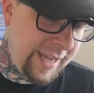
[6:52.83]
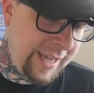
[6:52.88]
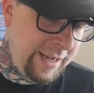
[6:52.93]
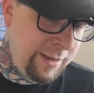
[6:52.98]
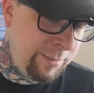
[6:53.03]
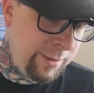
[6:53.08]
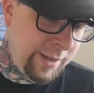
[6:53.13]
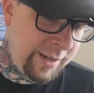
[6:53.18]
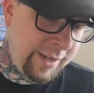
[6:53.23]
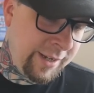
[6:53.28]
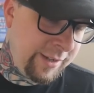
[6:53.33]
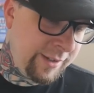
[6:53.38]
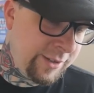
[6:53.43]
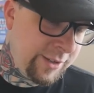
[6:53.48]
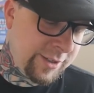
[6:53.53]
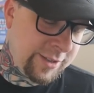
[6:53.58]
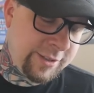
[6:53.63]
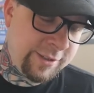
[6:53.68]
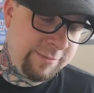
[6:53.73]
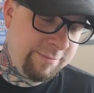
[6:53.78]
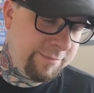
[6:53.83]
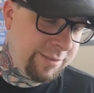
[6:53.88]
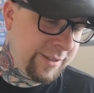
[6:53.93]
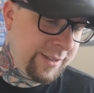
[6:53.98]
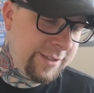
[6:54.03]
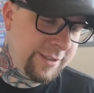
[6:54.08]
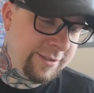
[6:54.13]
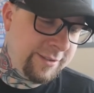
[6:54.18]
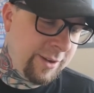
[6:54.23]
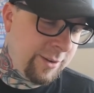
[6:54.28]
Anybody? Just
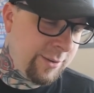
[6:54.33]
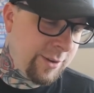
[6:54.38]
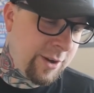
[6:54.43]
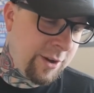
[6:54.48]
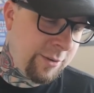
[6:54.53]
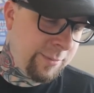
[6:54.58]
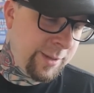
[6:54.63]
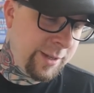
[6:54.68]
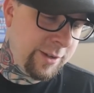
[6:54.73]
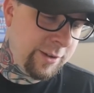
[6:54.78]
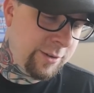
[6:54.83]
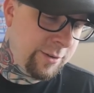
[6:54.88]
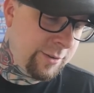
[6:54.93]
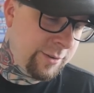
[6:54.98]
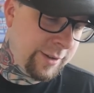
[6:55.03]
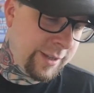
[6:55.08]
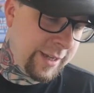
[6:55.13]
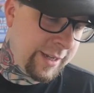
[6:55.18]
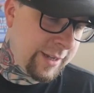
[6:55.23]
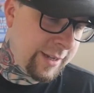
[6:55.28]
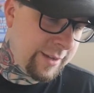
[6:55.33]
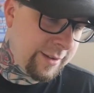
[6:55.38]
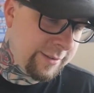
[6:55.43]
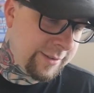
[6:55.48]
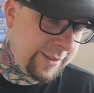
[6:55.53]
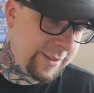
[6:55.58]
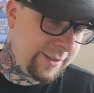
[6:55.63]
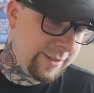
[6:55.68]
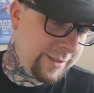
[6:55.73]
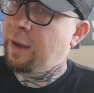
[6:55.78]
please don't call me in Google
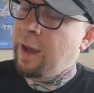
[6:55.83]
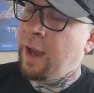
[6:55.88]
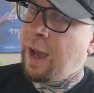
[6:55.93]
Hangouts.